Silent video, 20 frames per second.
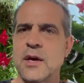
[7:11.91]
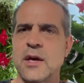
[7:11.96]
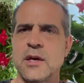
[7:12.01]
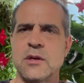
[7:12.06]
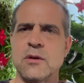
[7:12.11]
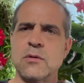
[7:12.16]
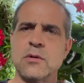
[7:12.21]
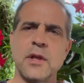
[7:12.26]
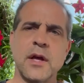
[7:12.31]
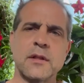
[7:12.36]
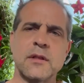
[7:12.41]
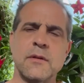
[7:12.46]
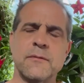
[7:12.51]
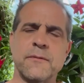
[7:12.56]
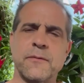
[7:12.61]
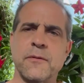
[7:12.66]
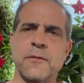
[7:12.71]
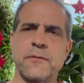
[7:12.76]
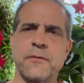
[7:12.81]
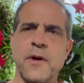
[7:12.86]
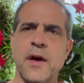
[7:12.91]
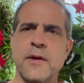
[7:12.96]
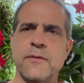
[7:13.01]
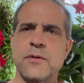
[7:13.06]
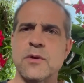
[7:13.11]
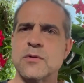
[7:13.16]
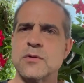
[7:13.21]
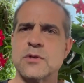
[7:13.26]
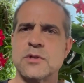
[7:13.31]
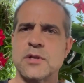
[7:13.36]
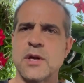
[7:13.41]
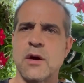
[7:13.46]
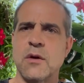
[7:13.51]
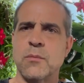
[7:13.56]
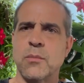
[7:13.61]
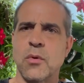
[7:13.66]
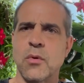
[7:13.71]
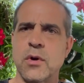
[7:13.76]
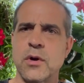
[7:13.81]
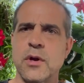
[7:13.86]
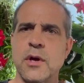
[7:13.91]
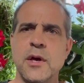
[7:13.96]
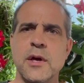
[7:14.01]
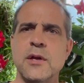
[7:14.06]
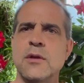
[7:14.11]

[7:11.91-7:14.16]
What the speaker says: You're elected for 5 years at town board,